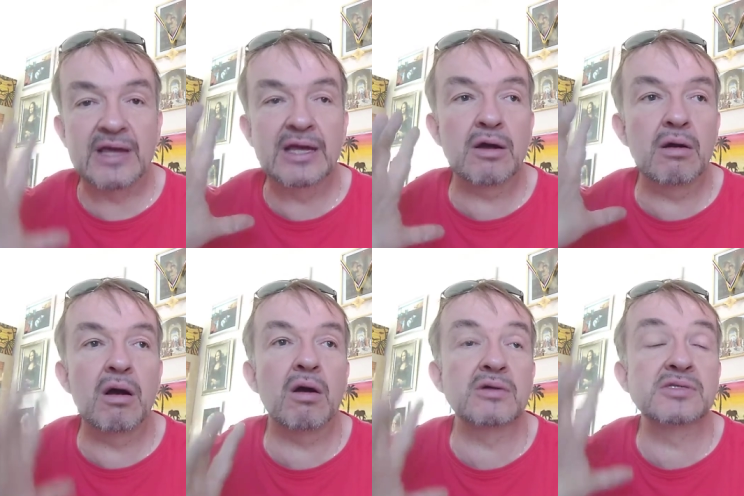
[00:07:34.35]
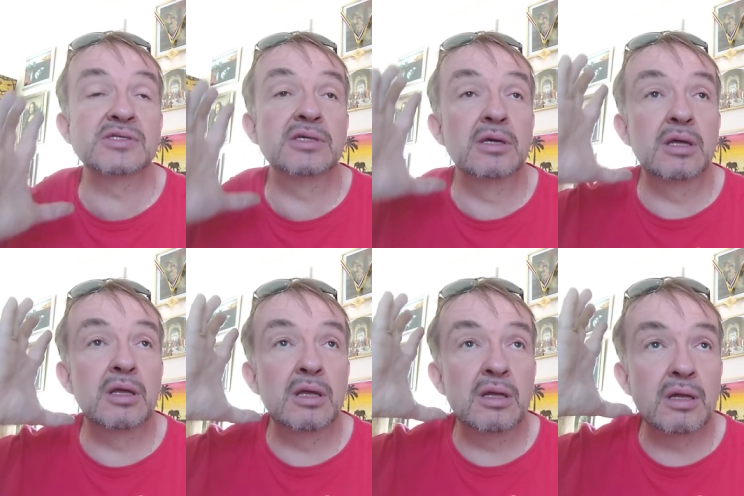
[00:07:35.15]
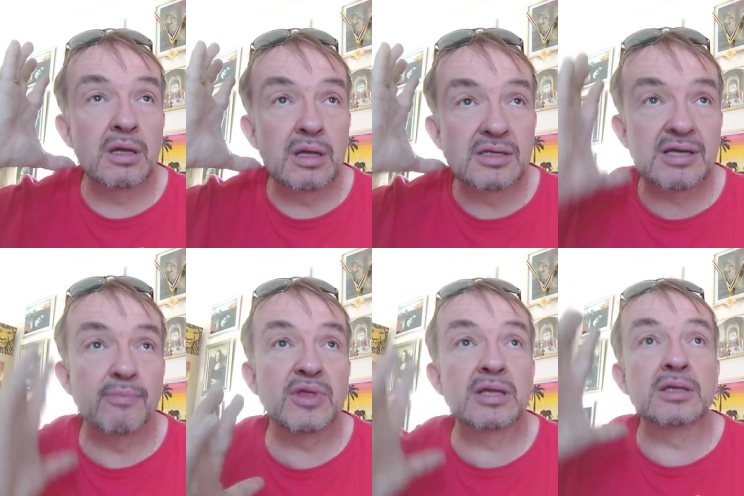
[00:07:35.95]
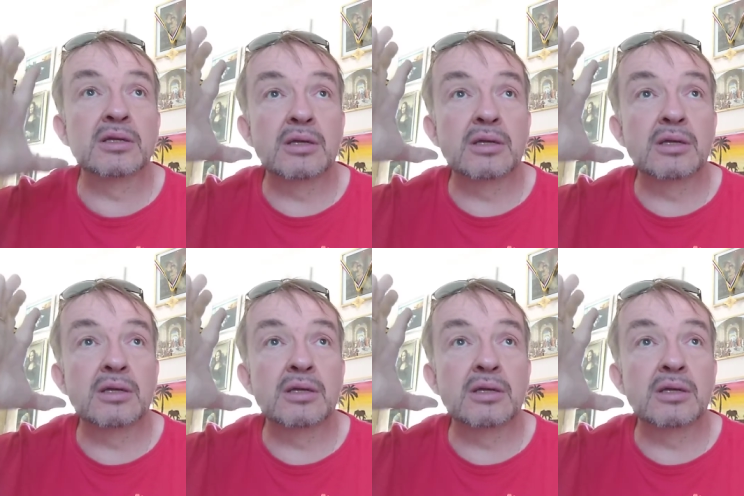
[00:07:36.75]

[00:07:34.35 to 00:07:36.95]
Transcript: in our hearts something,